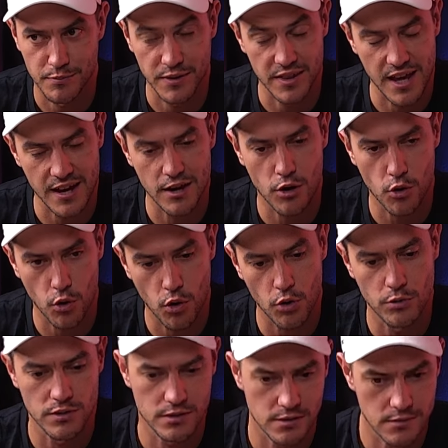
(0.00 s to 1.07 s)
But then a Hore
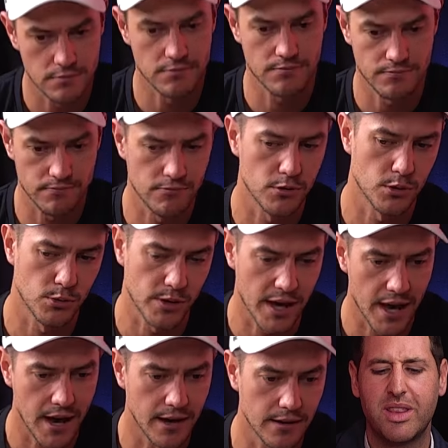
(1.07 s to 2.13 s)
was ruled
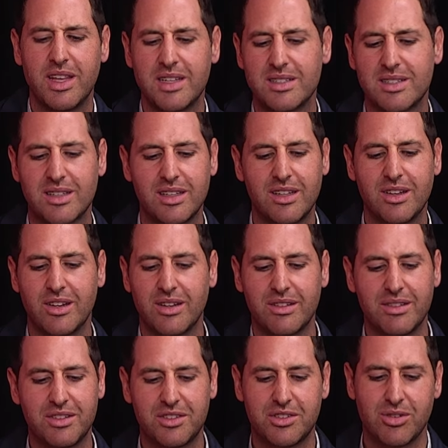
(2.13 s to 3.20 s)
out. But there's, like, oh. you know,
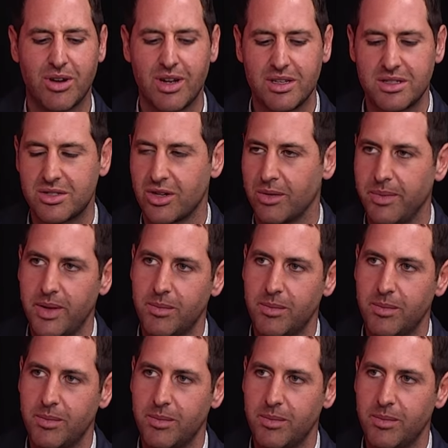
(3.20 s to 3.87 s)
try and stop